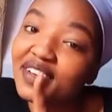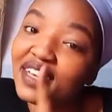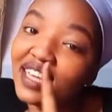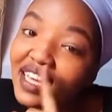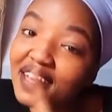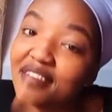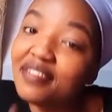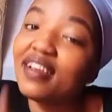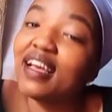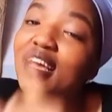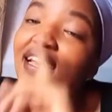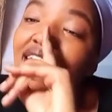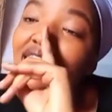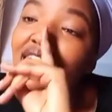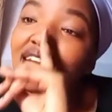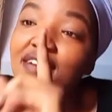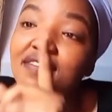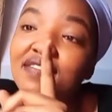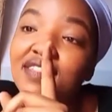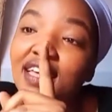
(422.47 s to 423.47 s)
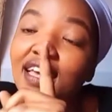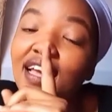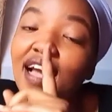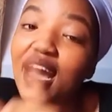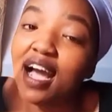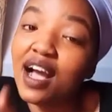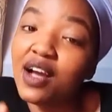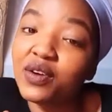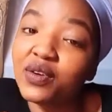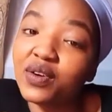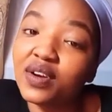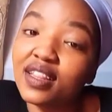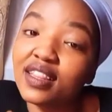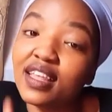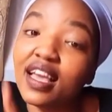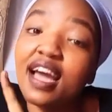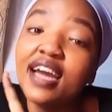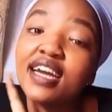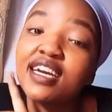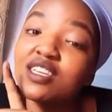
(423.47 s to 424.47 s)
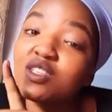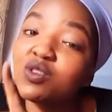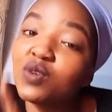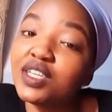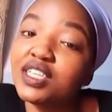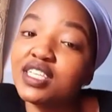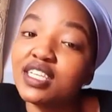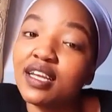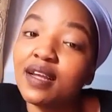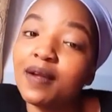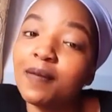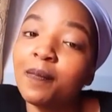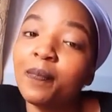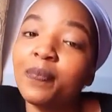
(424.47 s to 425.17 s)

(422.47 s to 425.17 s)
they are sweaty,